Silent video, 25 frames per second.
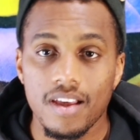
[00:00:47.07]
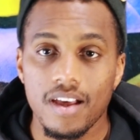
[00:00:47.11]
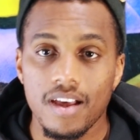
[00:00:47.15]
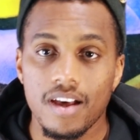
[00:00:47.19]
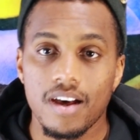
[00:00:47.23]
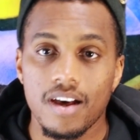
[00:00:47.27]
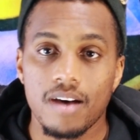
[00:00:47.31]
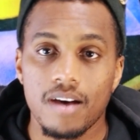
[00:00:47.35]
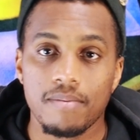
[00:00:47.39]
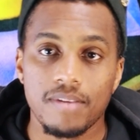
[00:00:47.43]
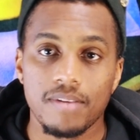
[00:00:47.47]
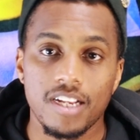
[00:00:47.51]

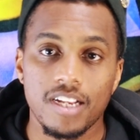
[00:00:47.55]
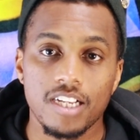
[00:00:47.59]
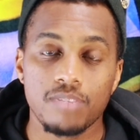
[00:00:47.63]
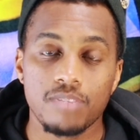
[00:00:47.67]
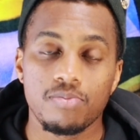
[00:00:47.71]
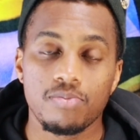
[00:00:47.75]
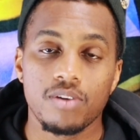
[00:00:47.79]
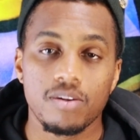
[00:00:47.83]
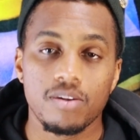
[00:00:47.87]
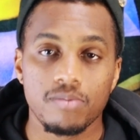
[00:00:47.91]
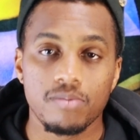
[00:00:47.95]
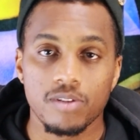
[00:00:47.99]
And that's
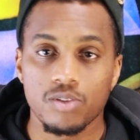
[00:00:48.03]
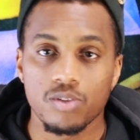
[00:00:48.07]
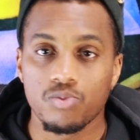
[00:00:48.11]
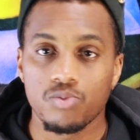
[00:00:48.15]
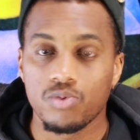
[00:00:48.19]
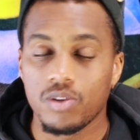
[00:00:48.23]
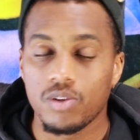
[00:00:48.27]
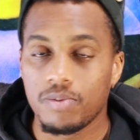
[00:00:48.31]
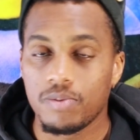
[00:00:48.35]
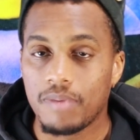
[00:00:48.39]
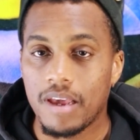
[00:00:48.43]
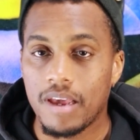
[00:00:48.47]
pretty much
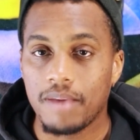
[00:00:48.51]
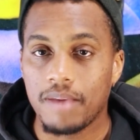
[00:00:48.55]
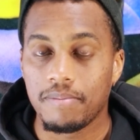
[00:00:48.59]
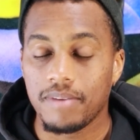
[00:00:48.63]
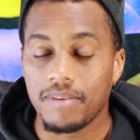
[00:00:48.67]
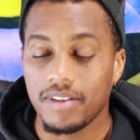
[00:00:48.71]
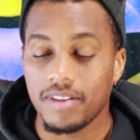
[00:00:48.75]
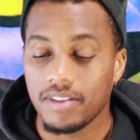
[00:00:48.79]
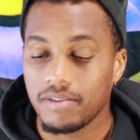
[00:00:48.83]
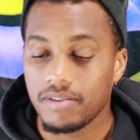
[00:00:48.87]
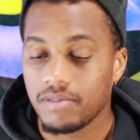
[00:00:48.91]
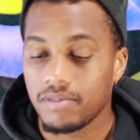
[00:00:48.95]
what made
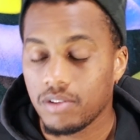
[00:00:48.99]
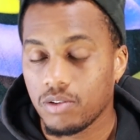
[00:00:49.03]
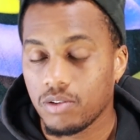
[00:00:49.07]
me,